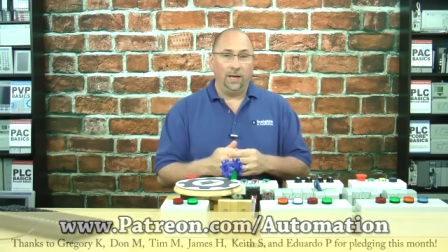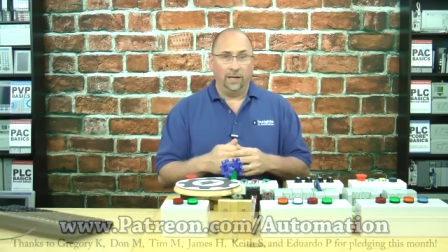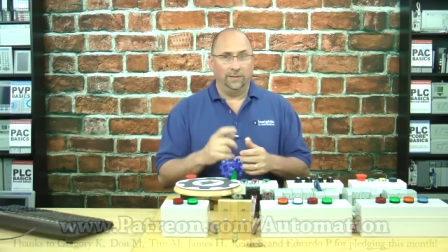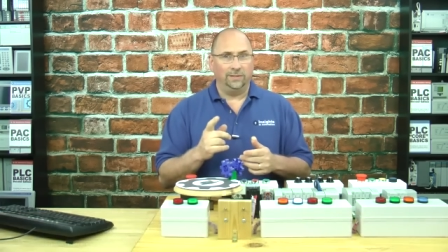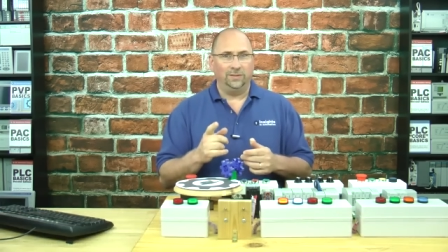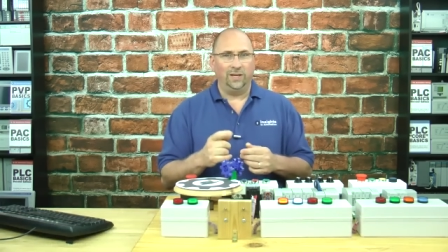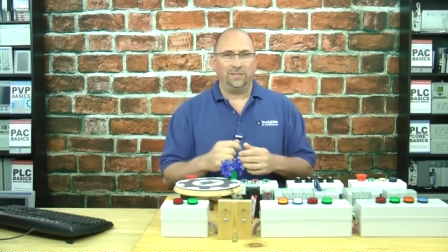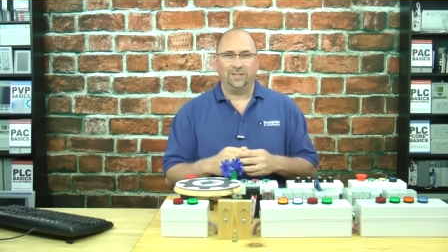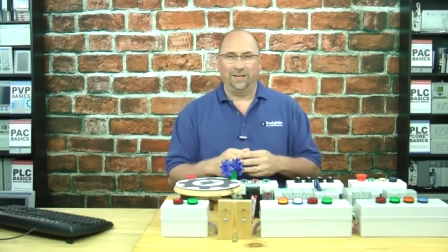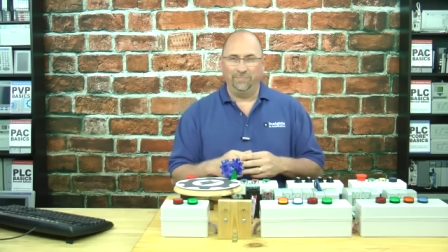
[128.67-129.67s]
And until
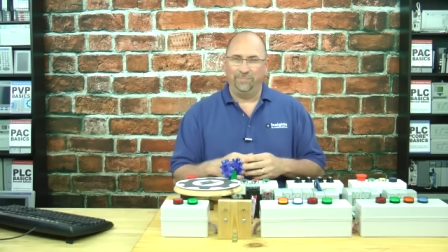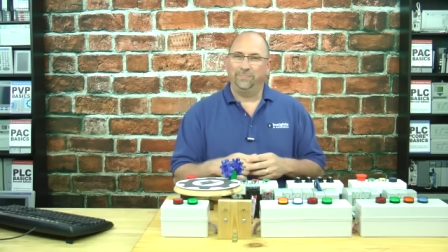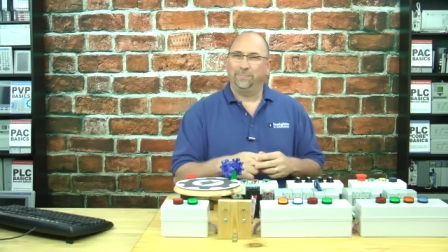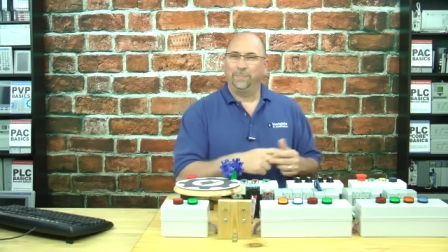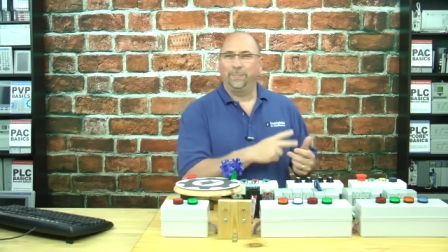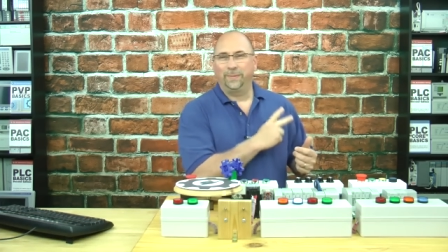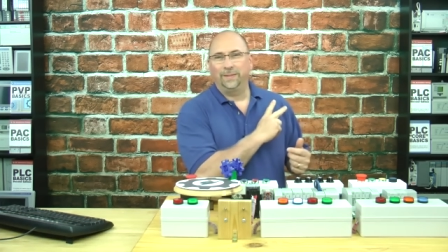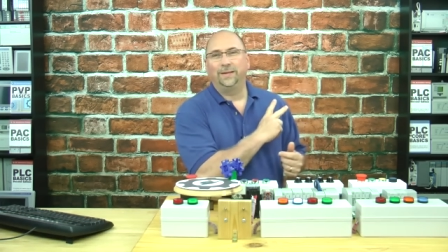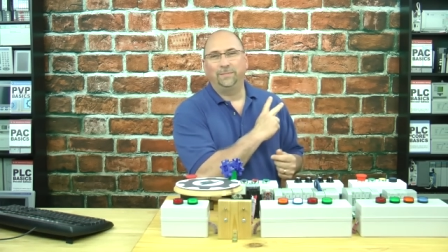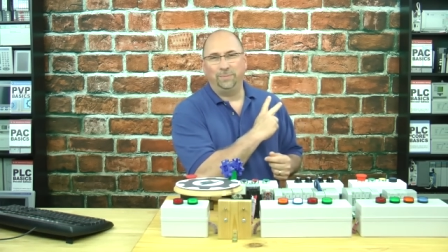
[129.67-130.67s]
next time,
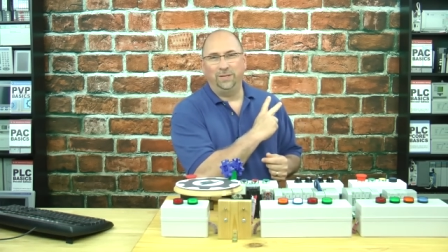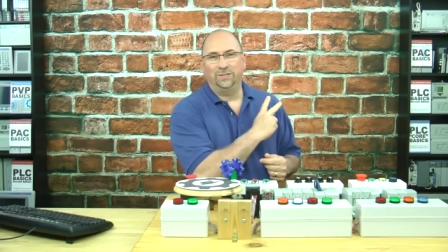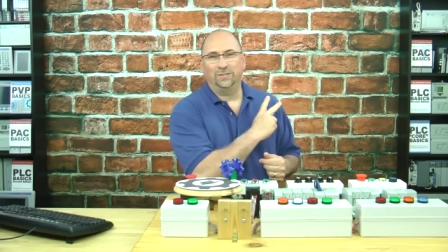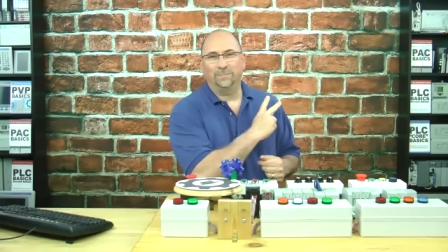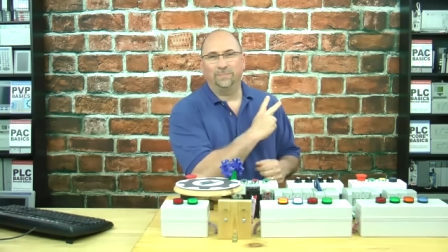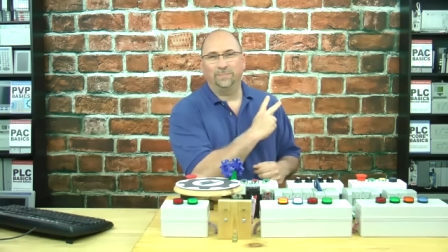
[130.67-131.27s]
peace.